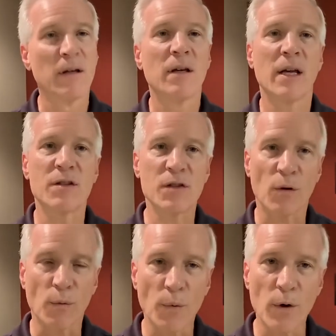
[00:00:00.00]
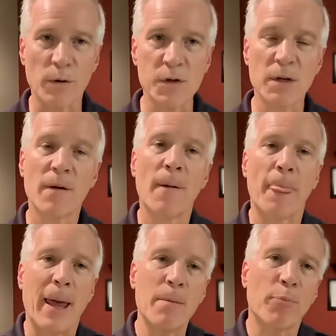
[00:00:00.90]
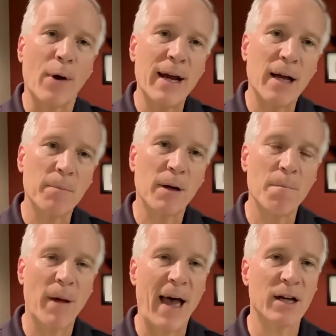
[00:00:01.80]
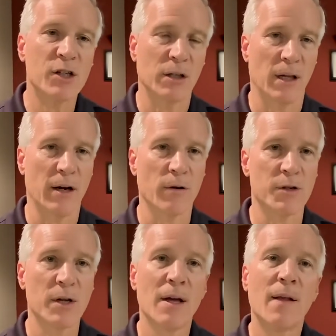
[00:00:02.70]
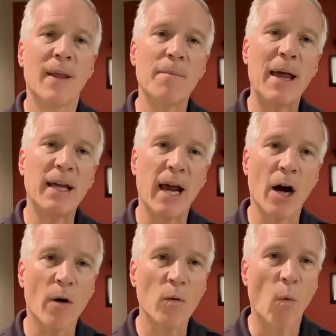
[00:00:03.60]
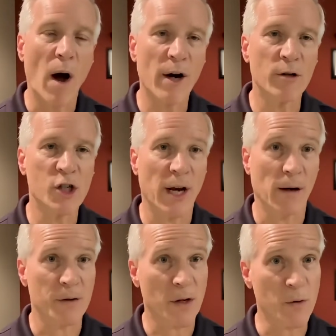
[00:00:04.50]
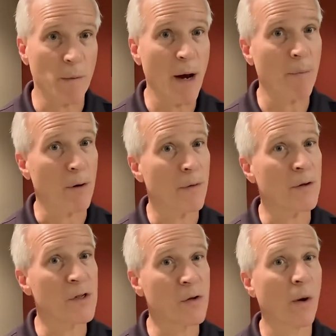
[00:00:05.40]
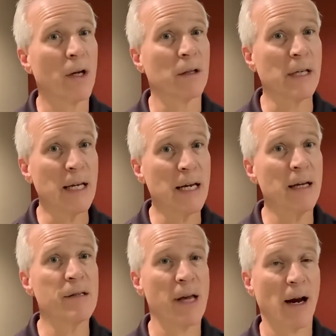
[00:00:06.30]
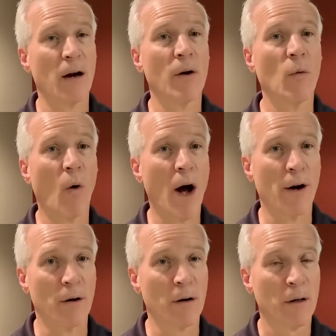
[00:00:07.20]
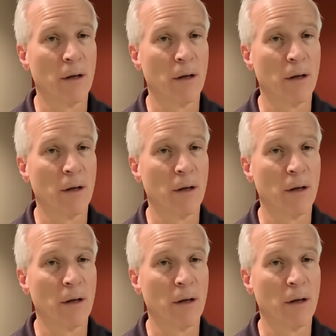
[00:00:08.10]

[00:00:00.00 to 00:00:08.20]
It's the roots. They break up compaction layers. They make air and water channels, because remember, the soil needs air and water.